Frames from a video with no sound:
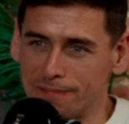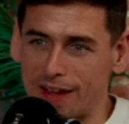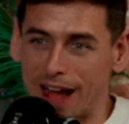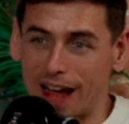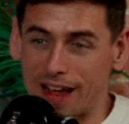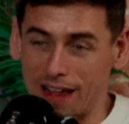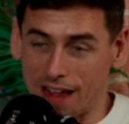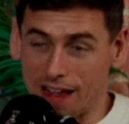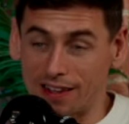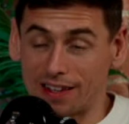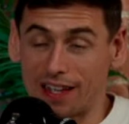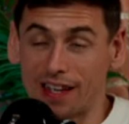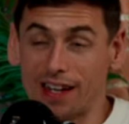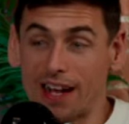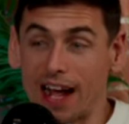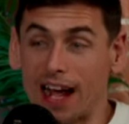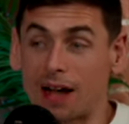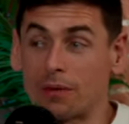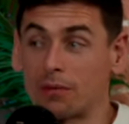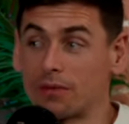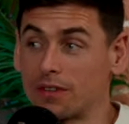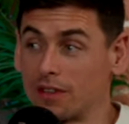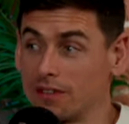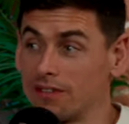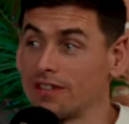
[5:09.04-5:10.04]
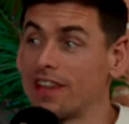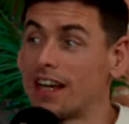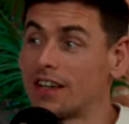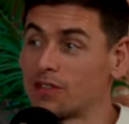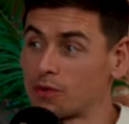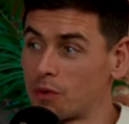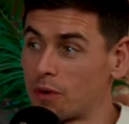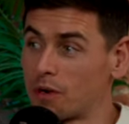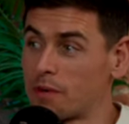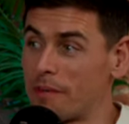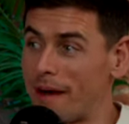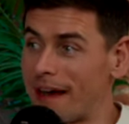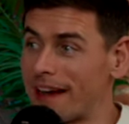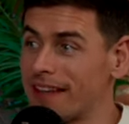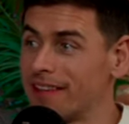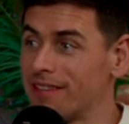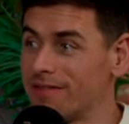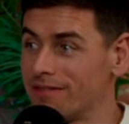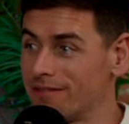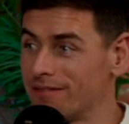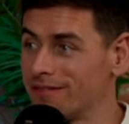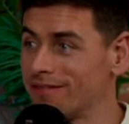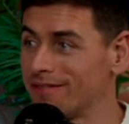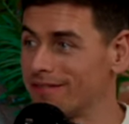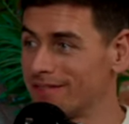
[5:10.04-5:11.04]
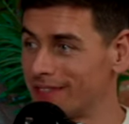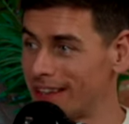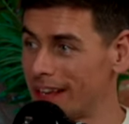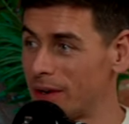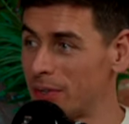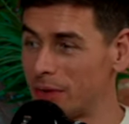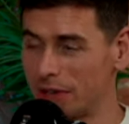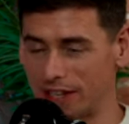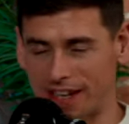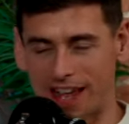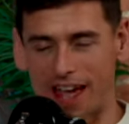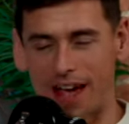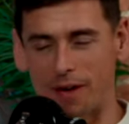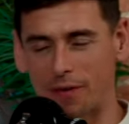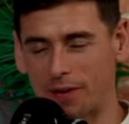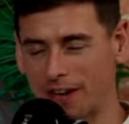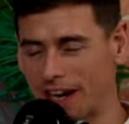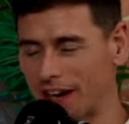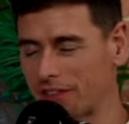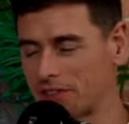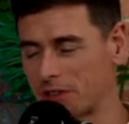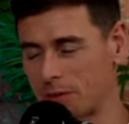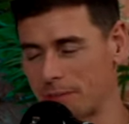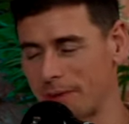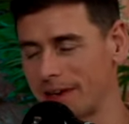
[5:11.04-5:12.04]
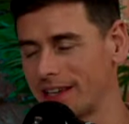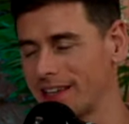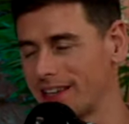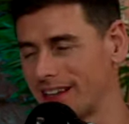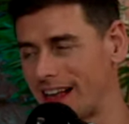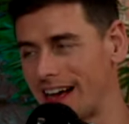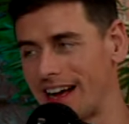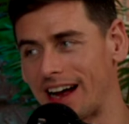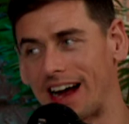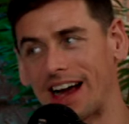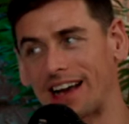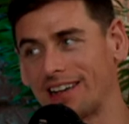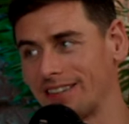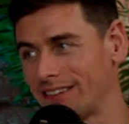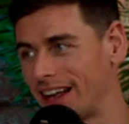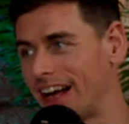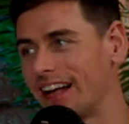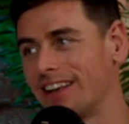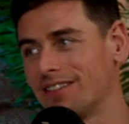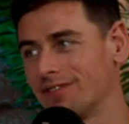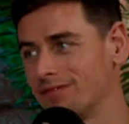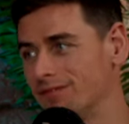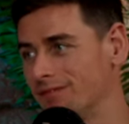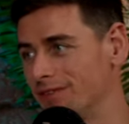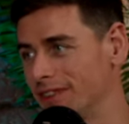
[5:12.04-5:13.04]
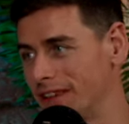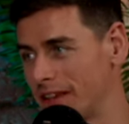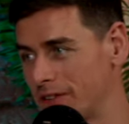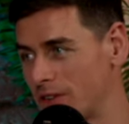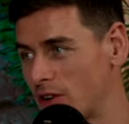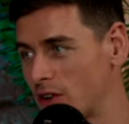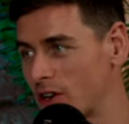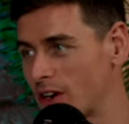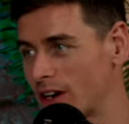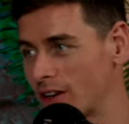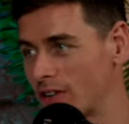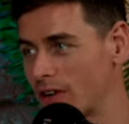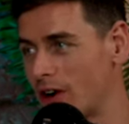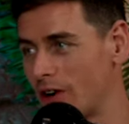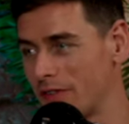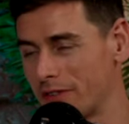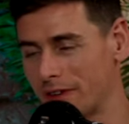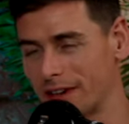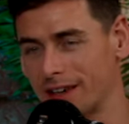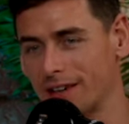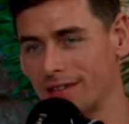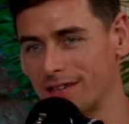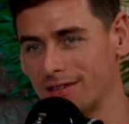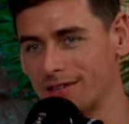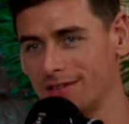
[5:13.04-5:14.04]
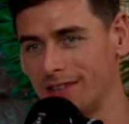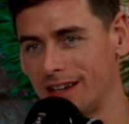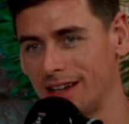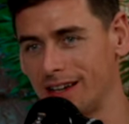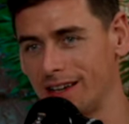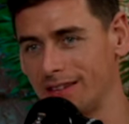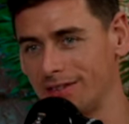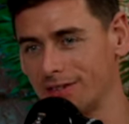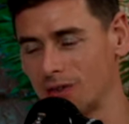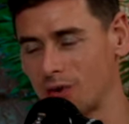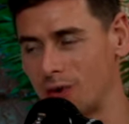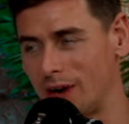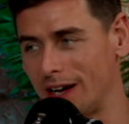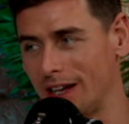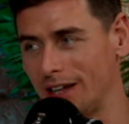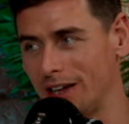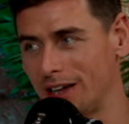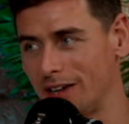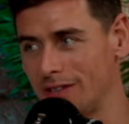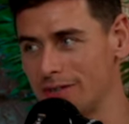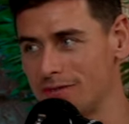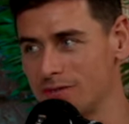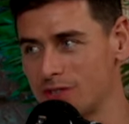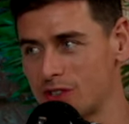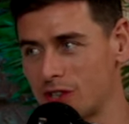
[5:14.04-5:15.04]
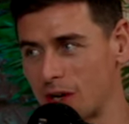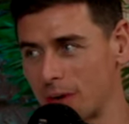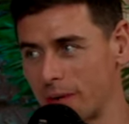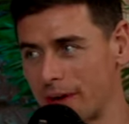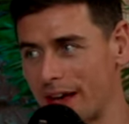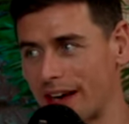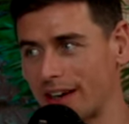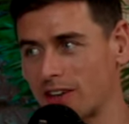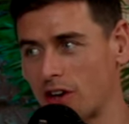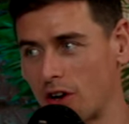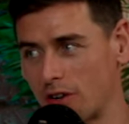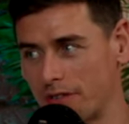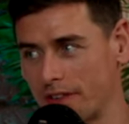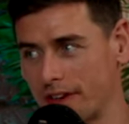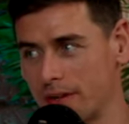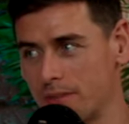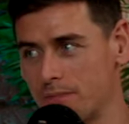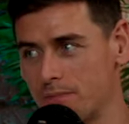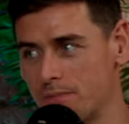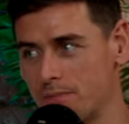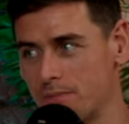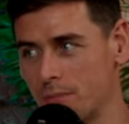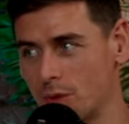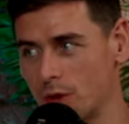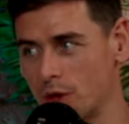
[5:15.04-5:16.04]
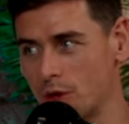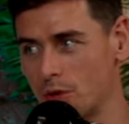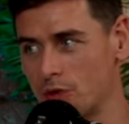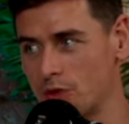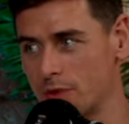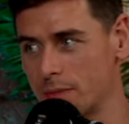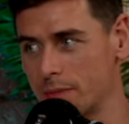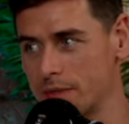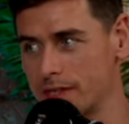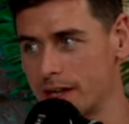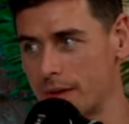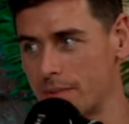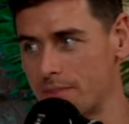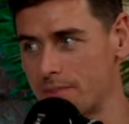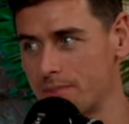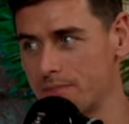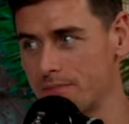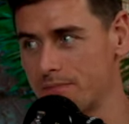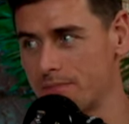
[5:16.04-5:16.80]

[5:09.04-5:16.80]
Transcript: I think I would. That's one of mine. It would have to be. Like, I live on coffee like quite a lot. So yeah, coffee, 100%.